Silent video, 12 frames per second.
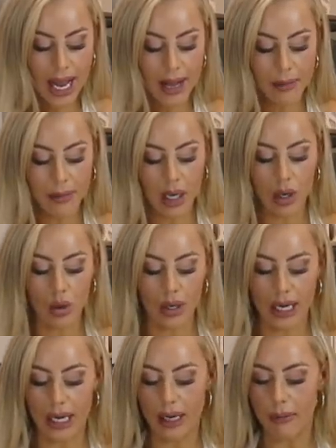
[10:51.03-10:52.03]
am
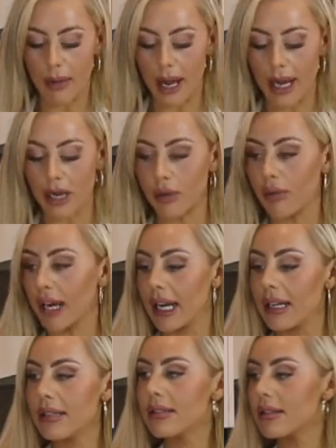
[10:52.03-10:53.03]
cooking my
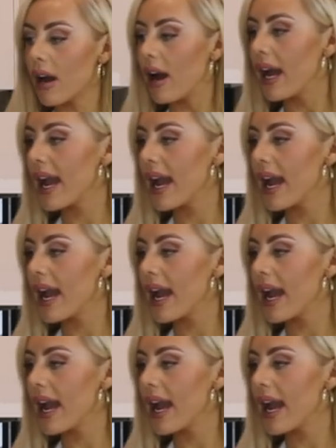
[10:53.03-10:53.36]
greens, I